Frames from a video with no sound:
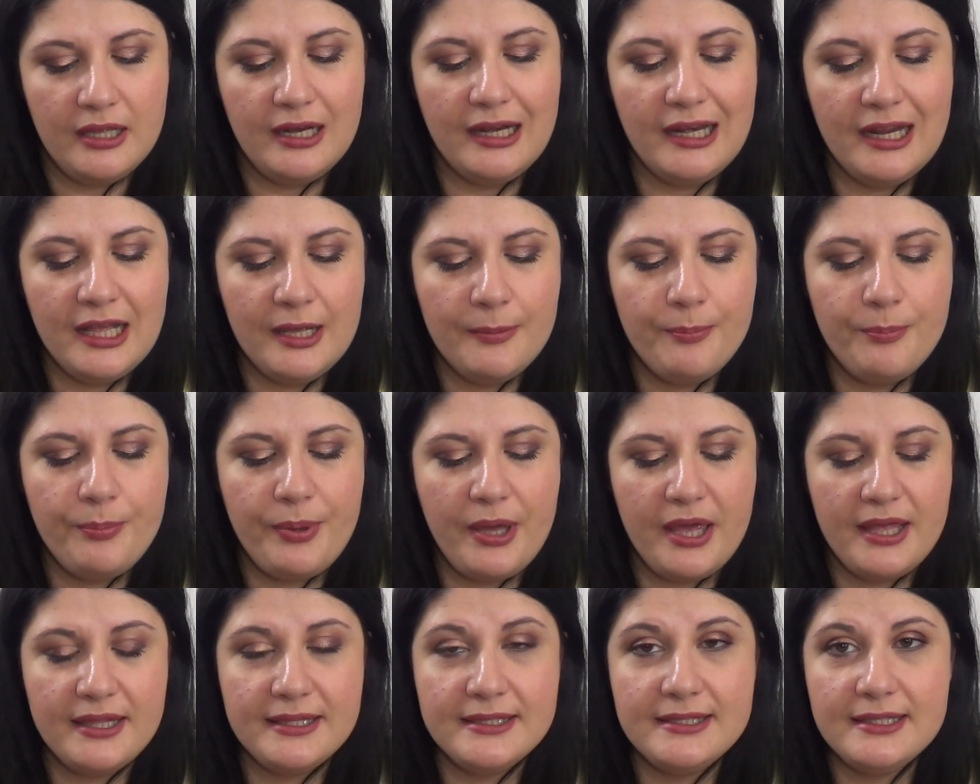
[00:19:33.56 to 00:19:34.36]
lip
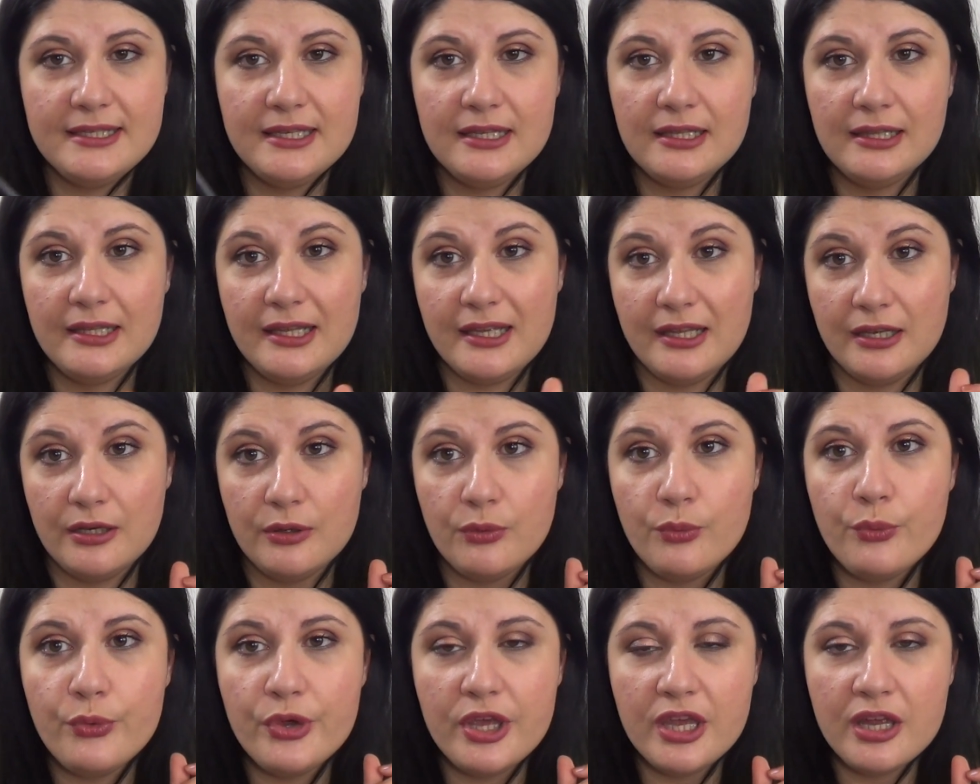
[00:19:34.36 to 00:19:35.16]
pencil
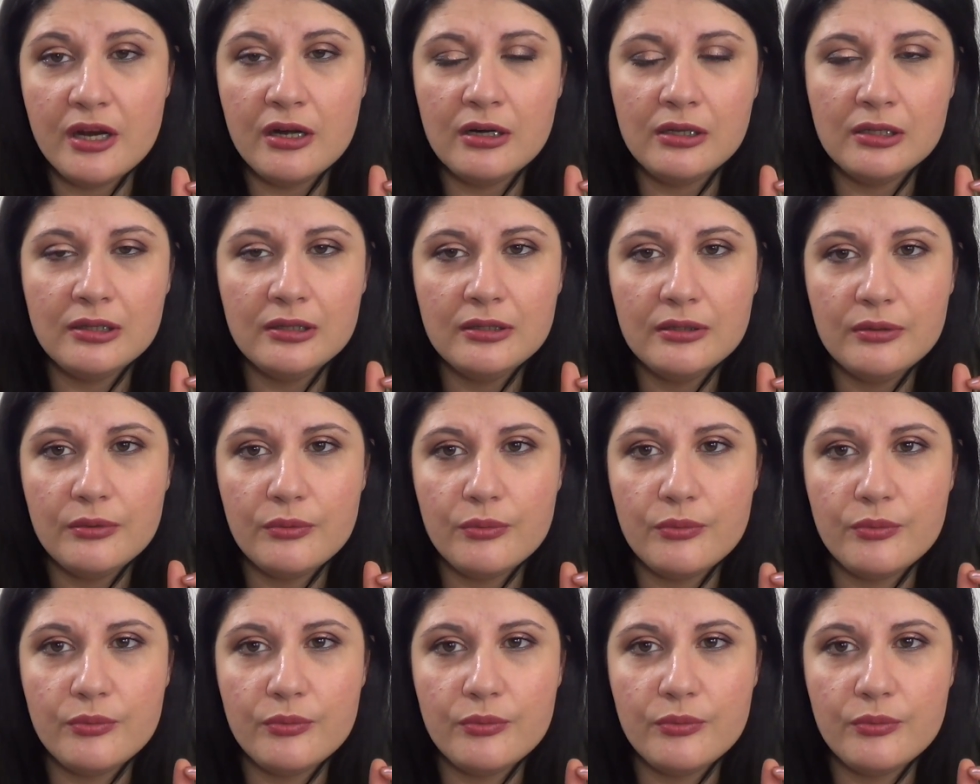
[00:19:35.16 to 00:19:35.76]
in Whirl,